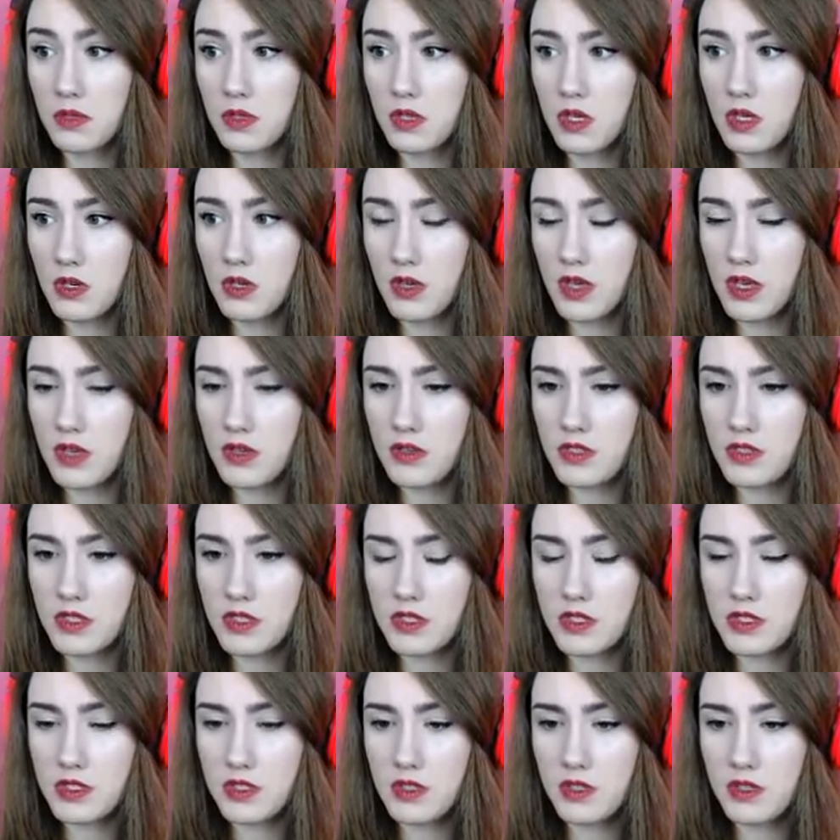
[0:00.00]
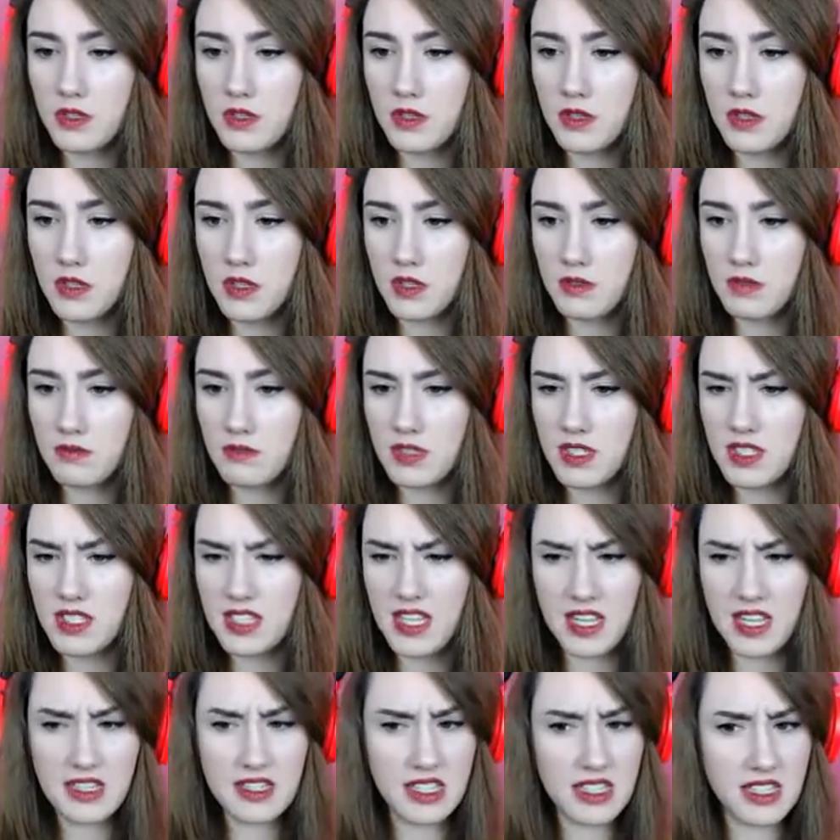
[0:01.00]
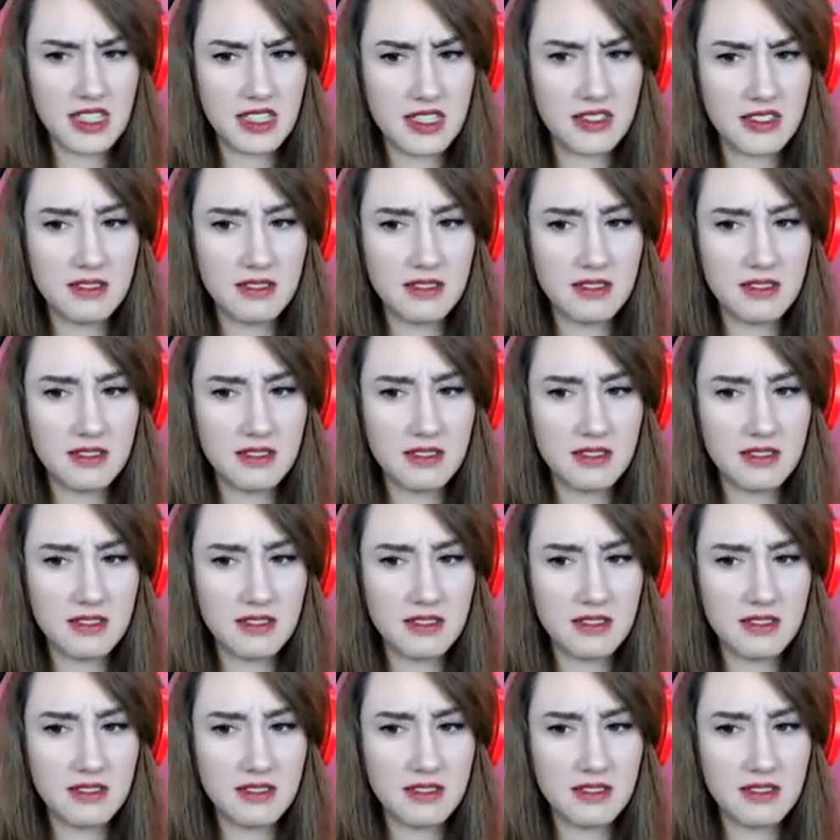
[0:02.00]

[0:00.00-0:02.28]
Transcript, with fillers: Okay, it's just the dead dying.